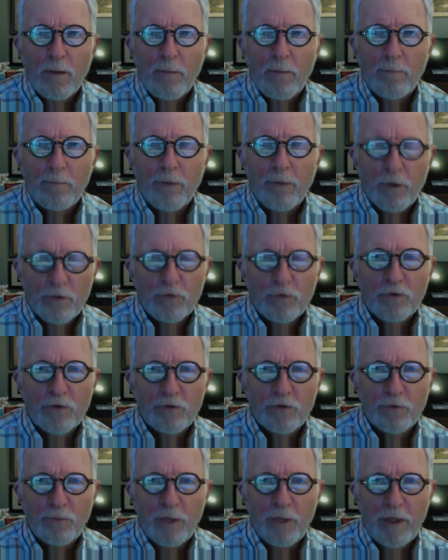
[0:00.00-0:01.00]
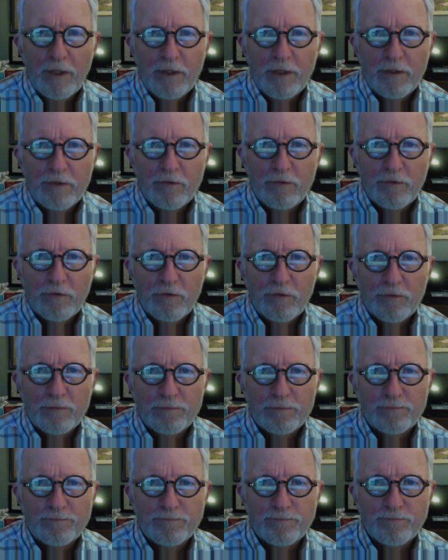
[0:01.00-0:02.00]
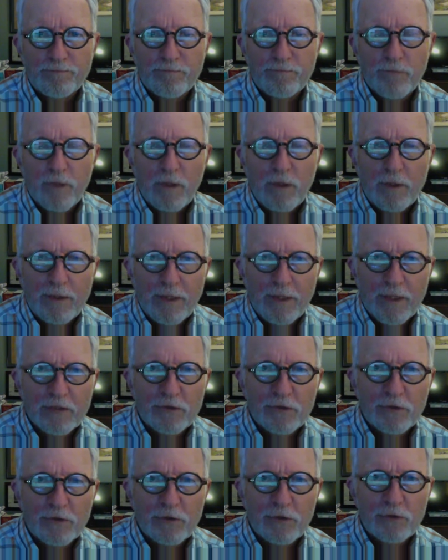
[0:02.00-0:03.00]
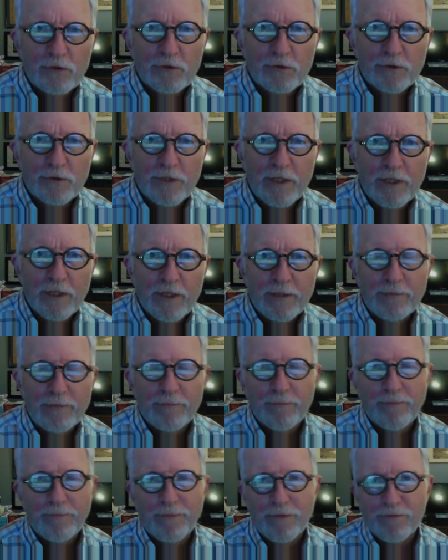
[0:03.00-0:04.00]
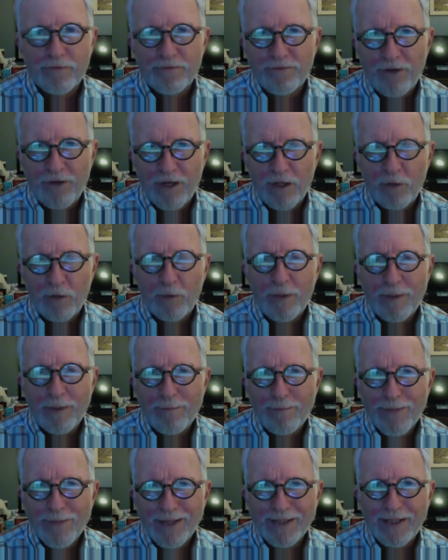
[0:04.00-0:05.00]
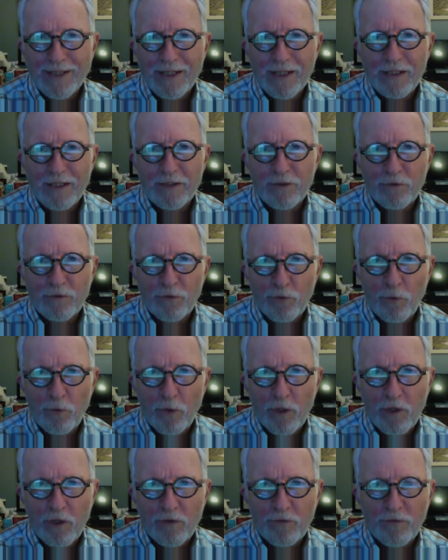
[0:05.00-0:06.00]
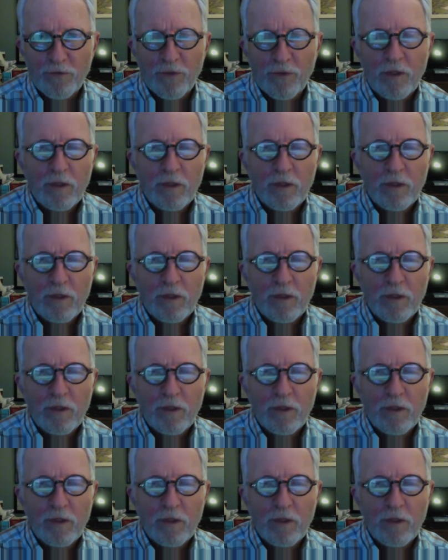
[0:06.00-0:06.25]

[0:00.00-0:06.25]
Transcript: Both those meetings, next Tuesday, the following Monday, the 12th,